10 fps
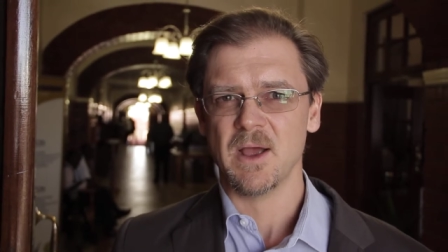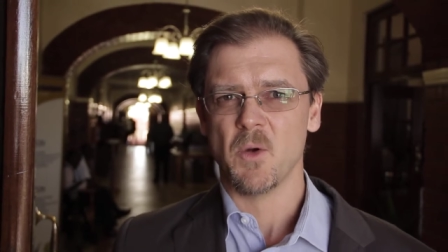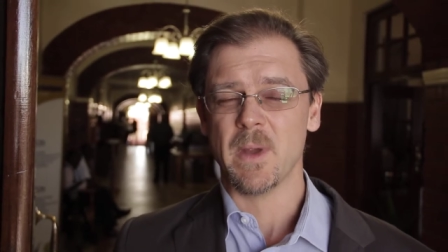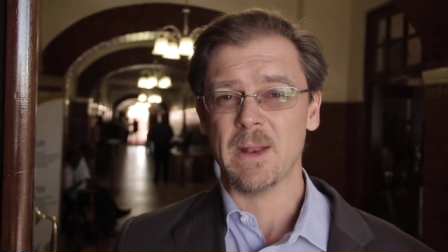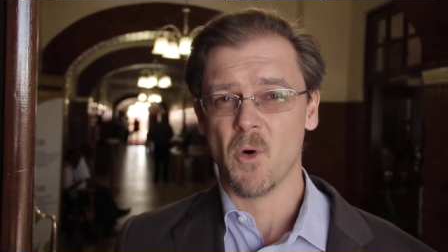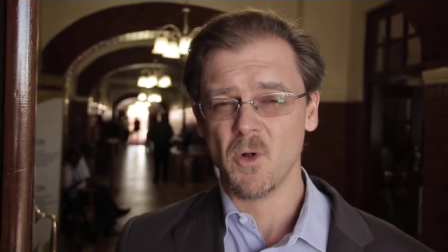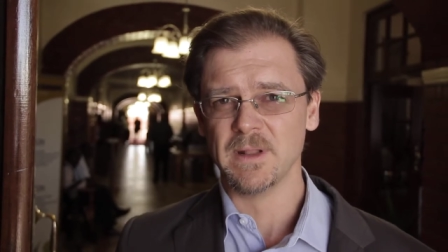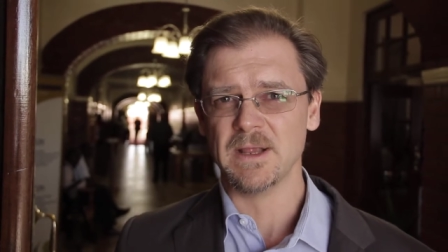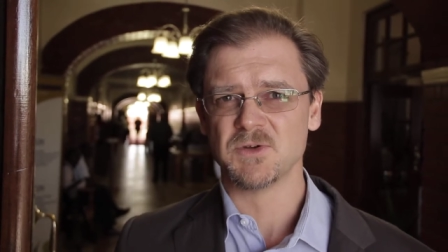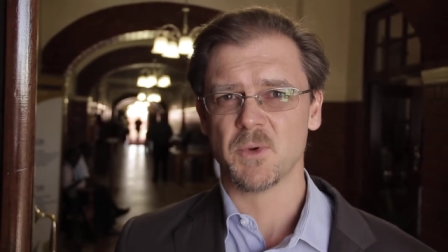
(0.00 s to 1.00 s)
We all
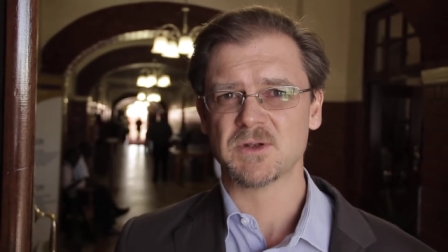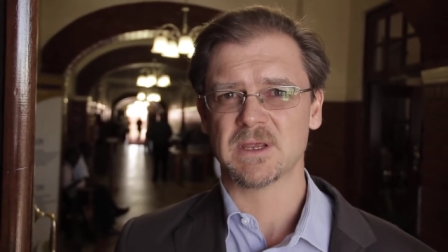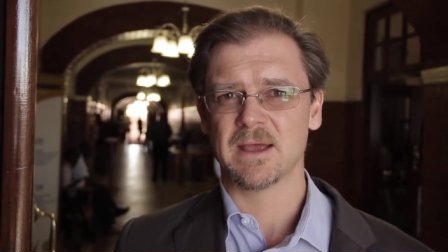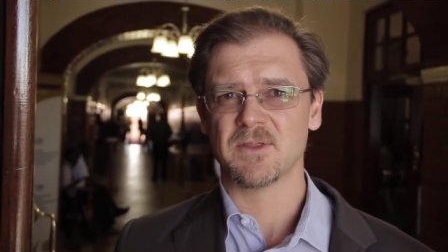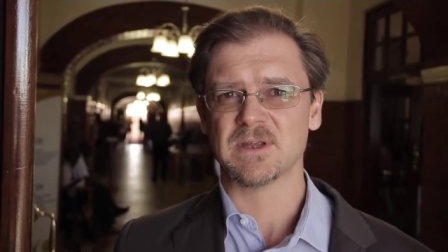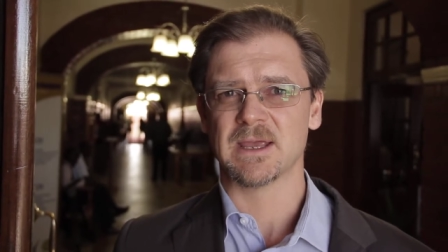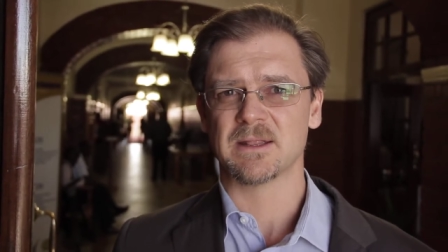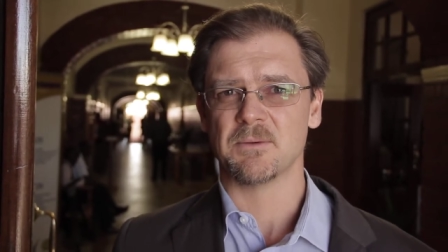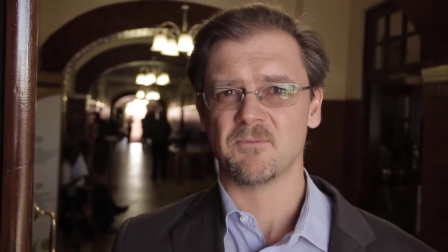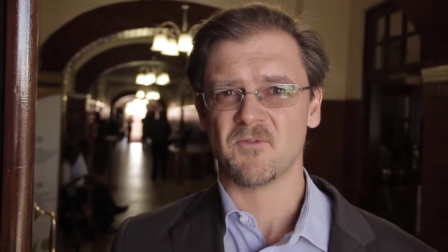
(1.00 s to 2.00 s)
need to work together to get
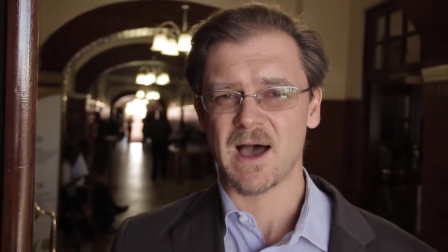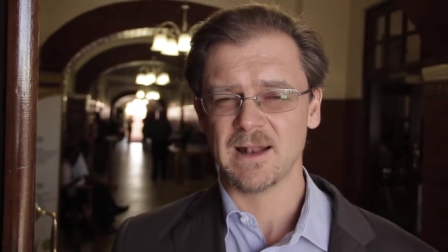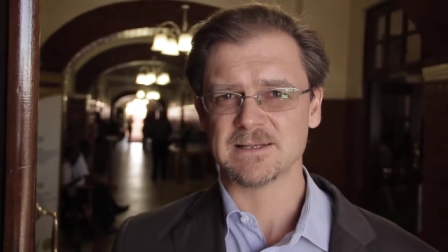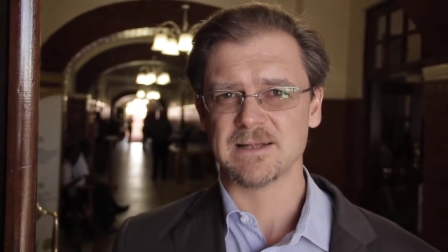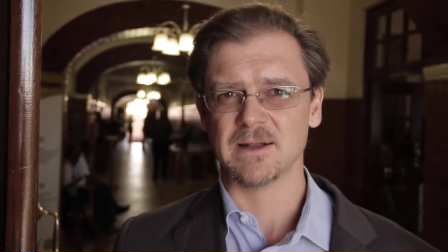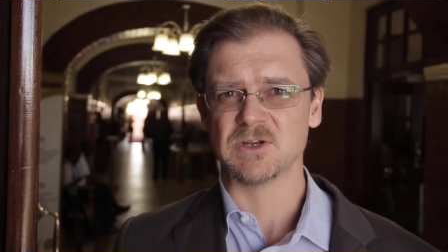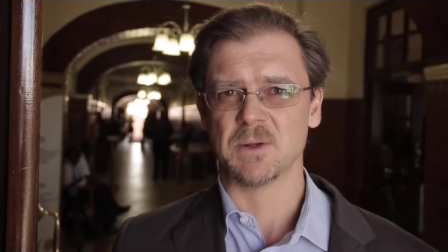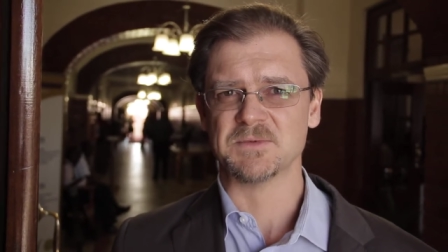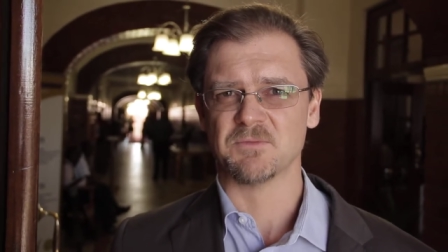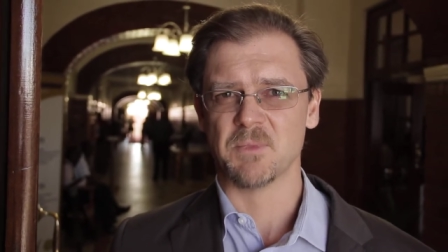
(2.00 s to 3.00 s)
the violence down in
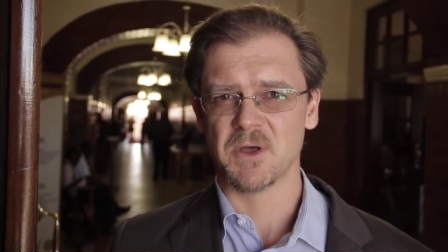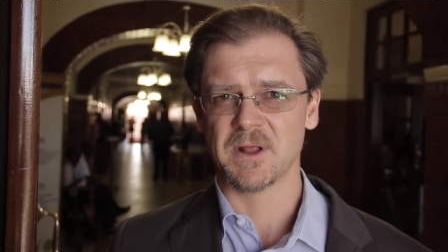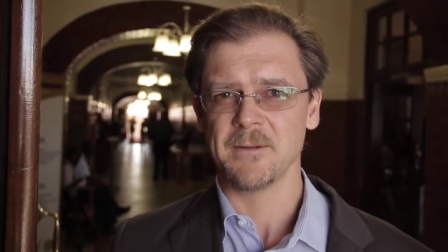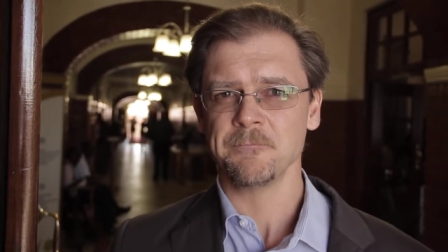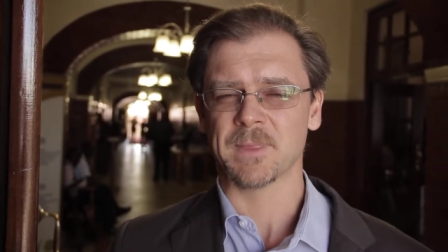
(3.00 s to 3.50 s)
terms of murder,